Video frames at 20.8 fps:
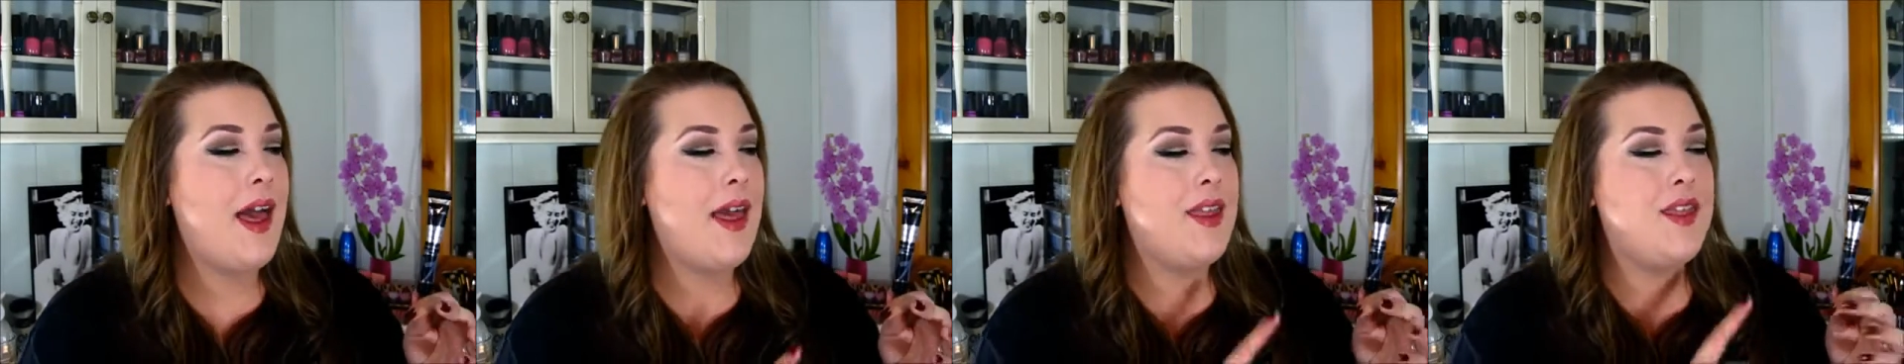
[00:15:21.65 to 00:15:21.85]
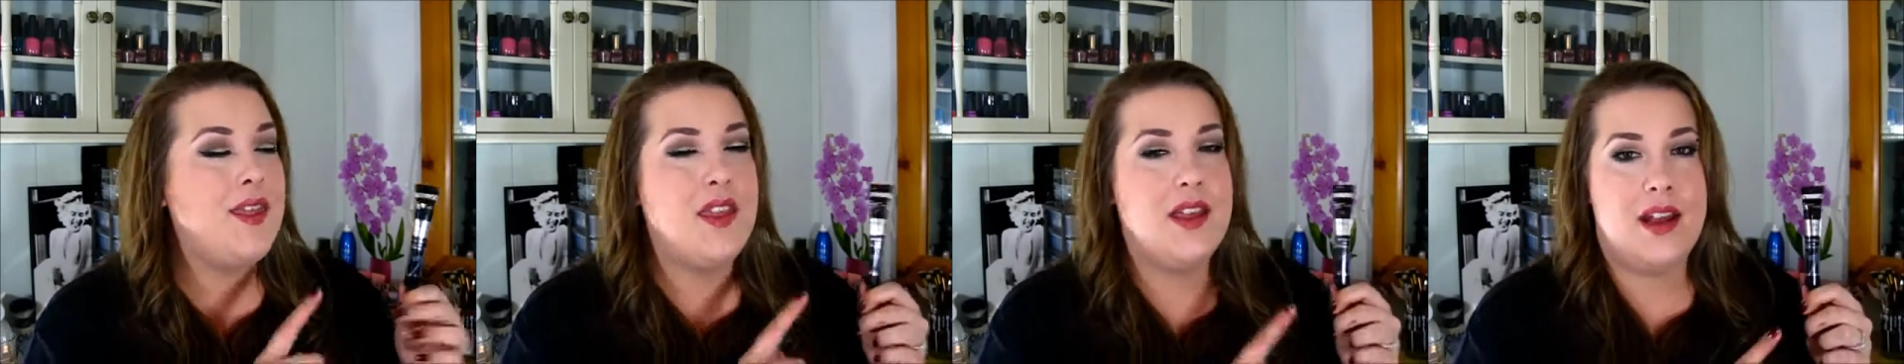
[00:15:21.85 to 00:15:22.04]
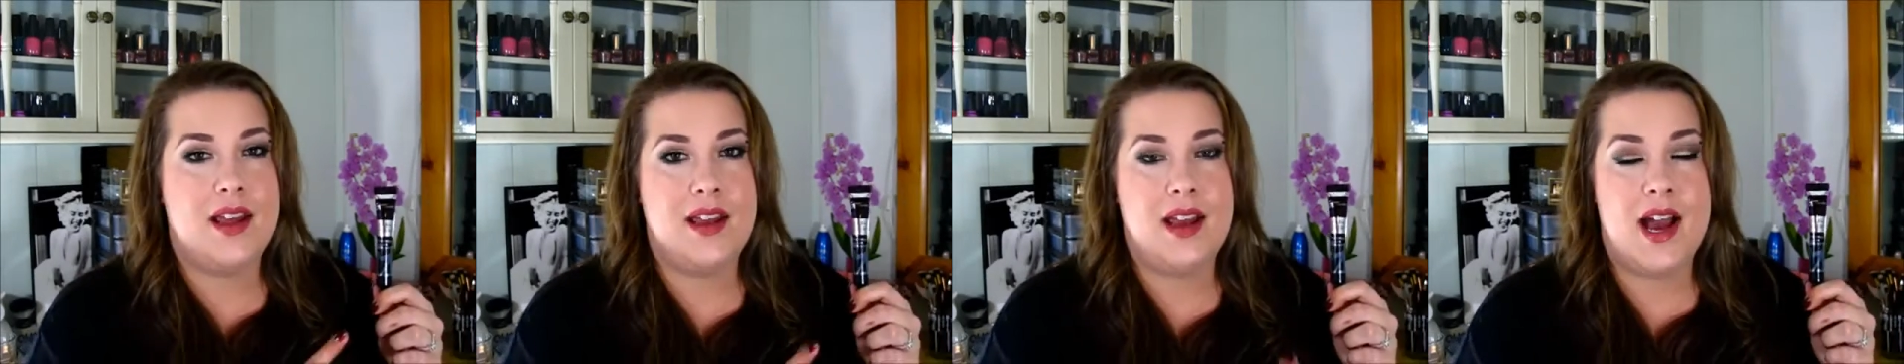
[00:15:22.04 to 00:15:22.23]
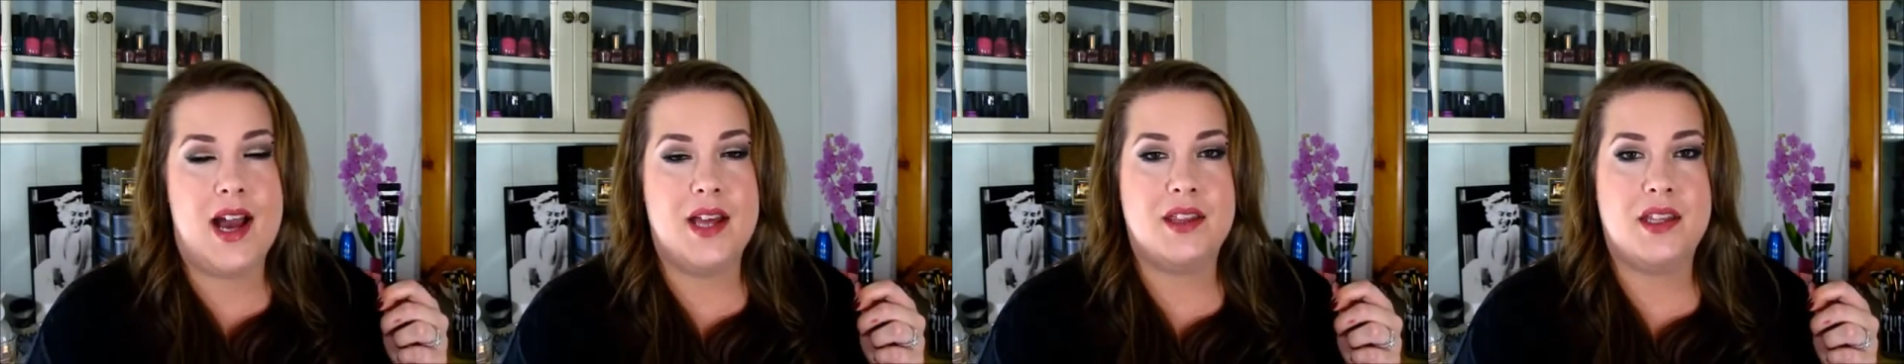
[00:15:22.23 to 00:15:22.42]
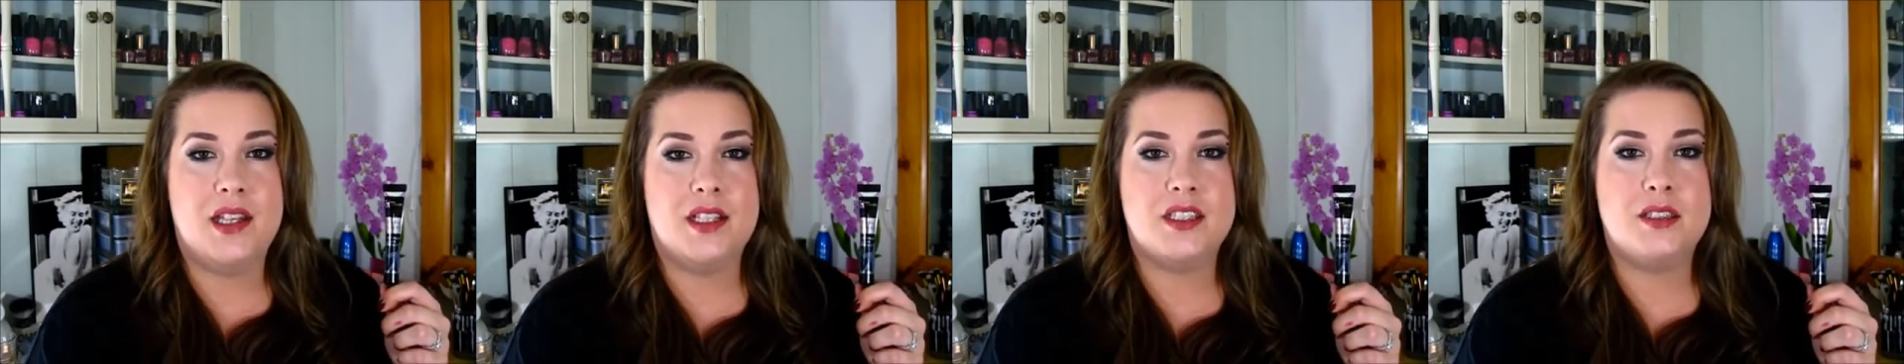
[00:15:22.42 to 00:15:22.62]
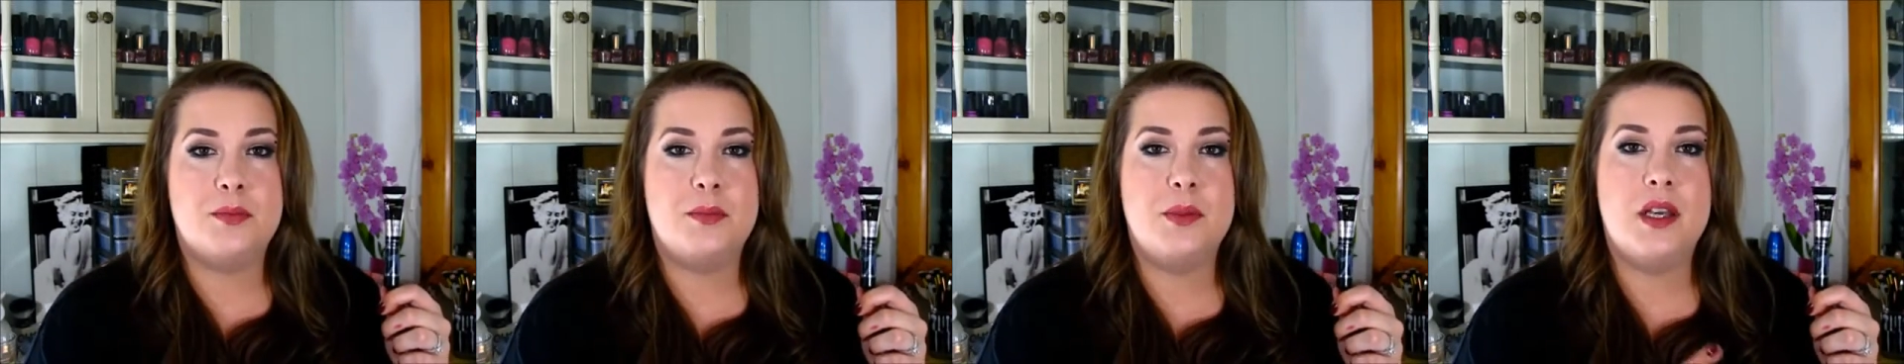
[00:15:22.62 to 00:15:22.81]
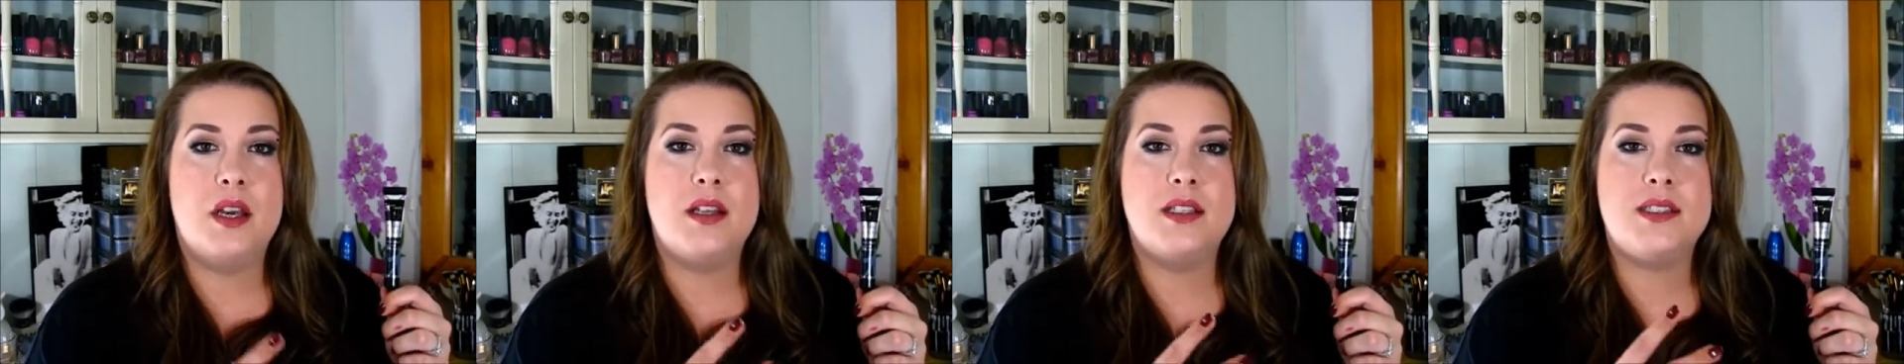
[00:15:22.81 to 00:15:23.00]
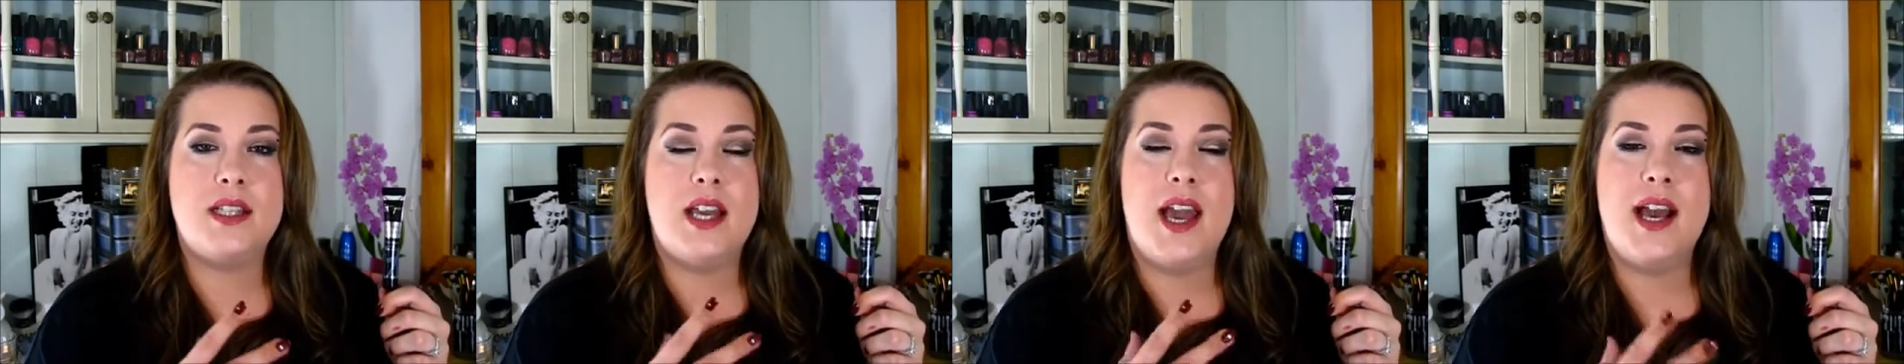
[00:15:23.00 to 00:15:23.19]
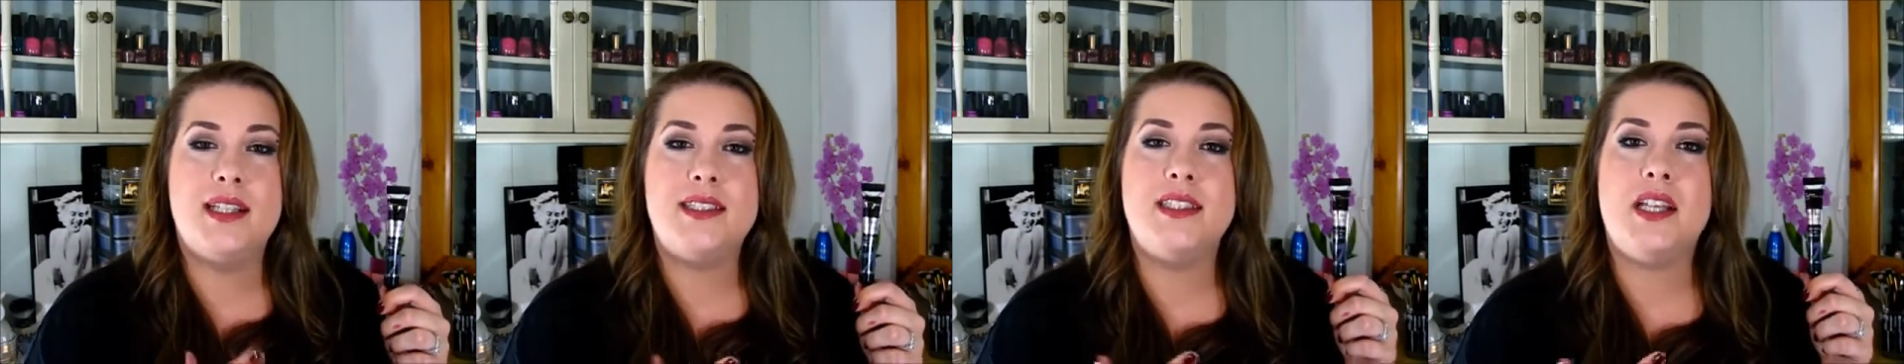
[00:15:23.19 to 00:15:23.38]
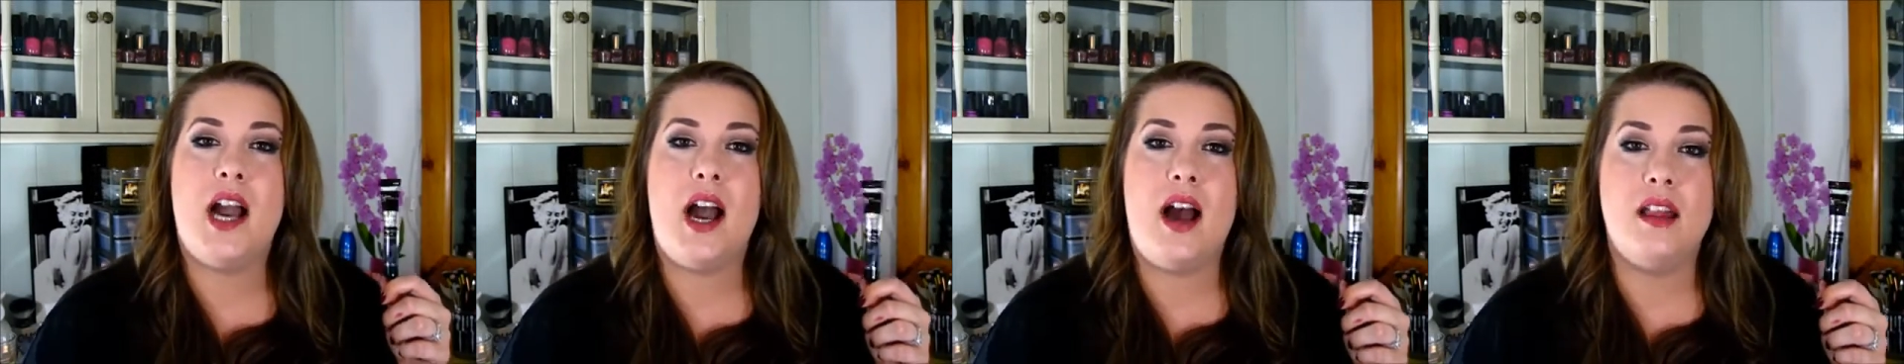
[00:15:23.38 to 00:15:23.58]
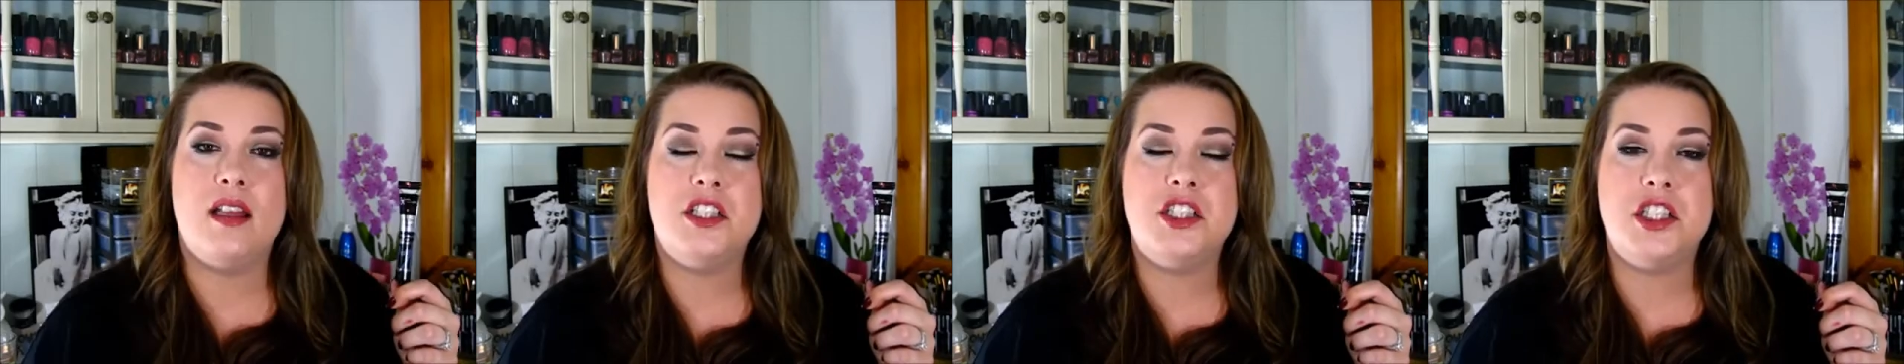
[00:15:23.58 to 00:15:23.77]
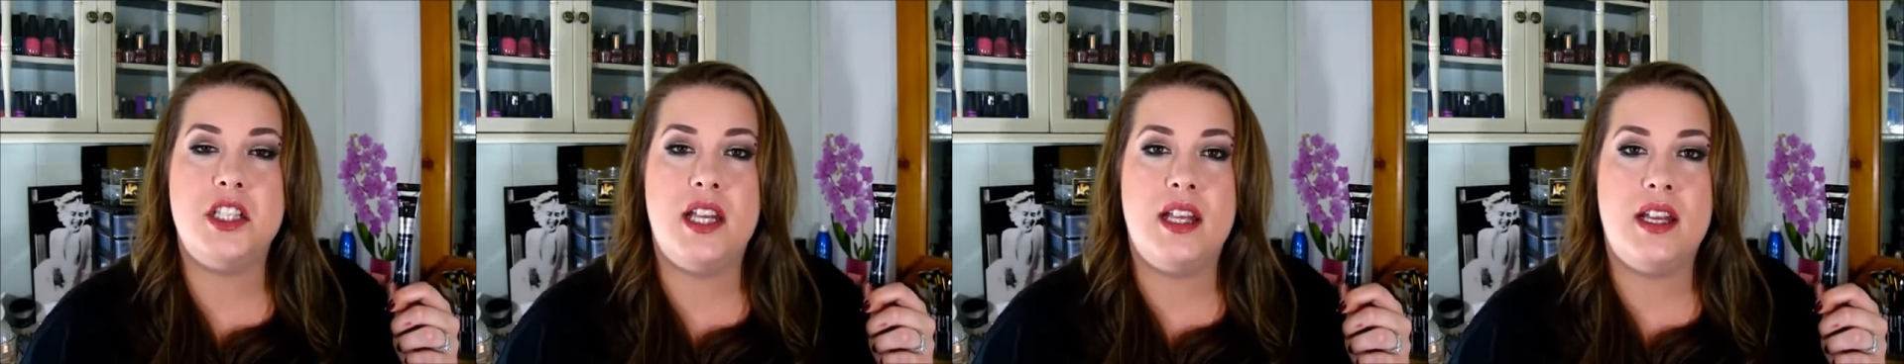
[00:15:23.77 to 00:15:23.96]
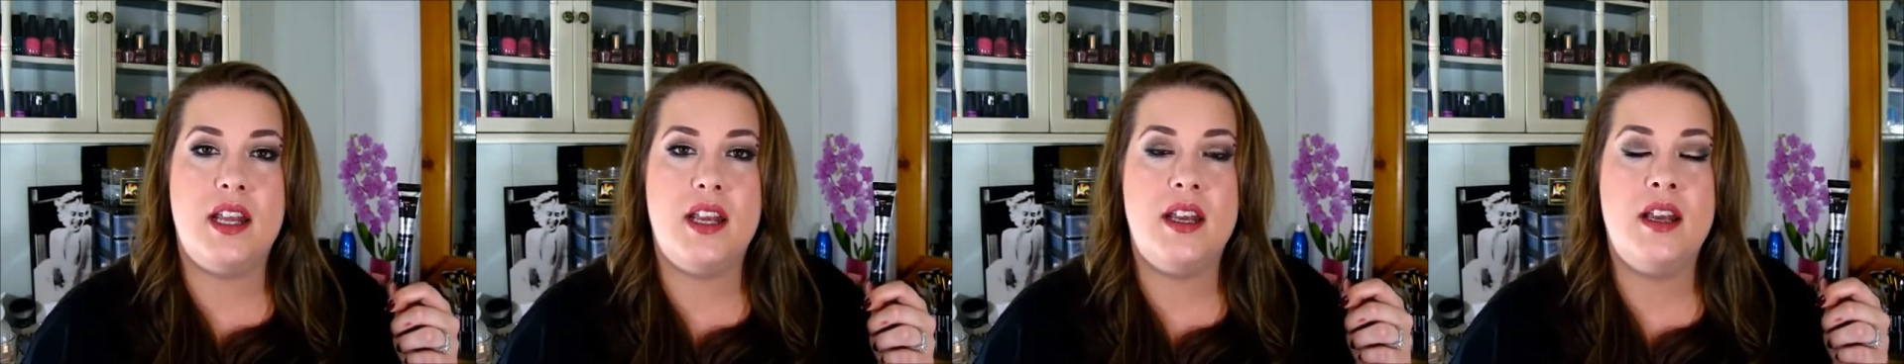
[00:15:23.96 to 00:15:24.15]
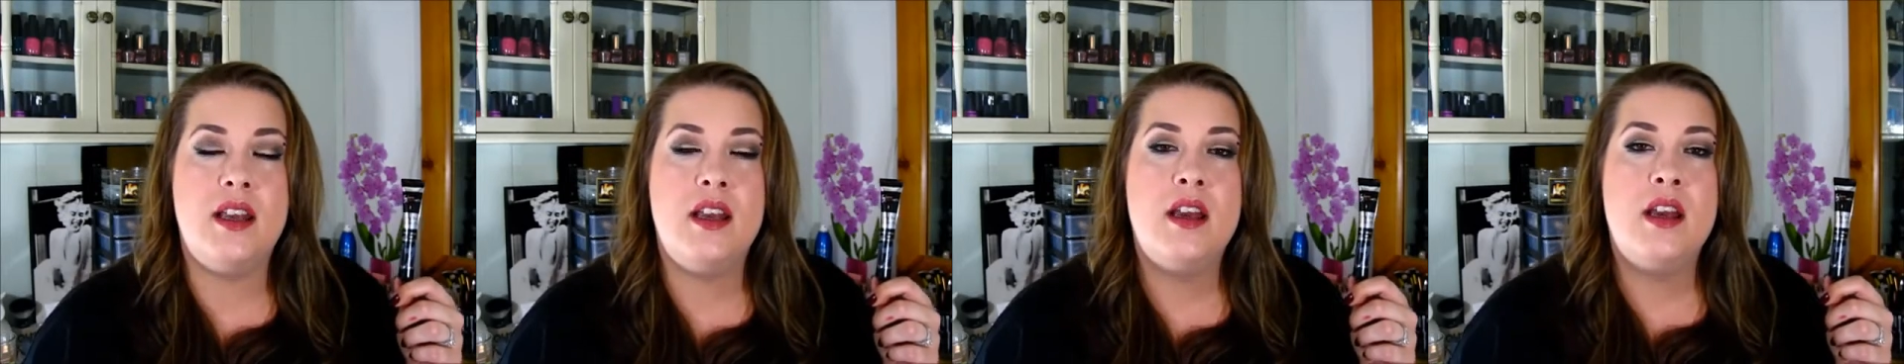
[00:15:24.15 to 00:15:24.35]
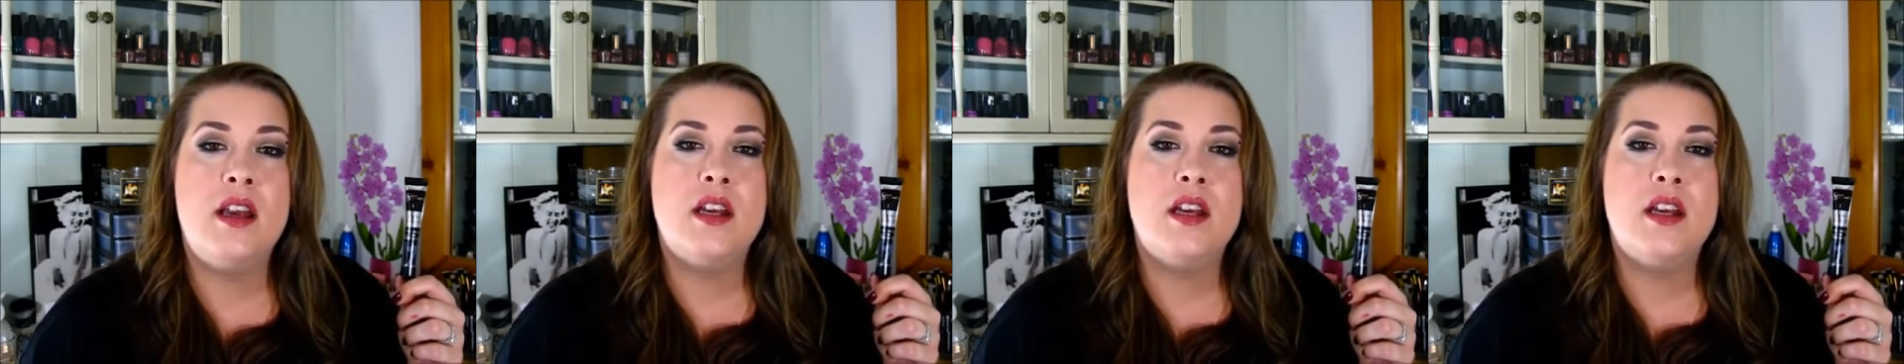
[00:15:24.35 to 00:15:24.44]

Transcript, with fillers: that I got this because it has collagen in it,